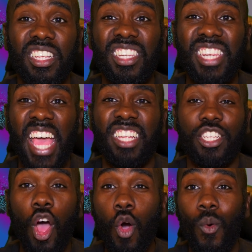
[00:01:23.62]
next
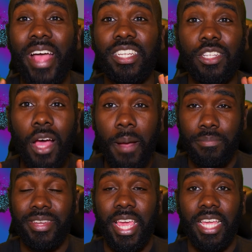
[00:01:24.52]
OS
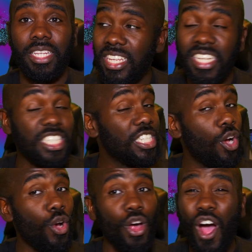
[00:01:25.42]
update is
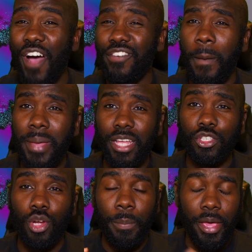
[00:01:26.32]
showing off a
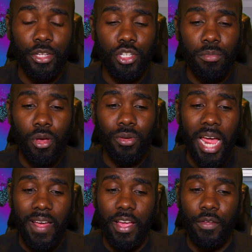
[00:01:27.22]
picture-in-picture mode,
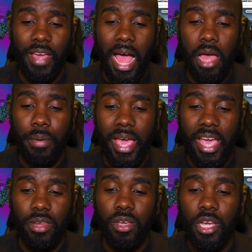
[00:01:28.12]
kind of like on the iPad,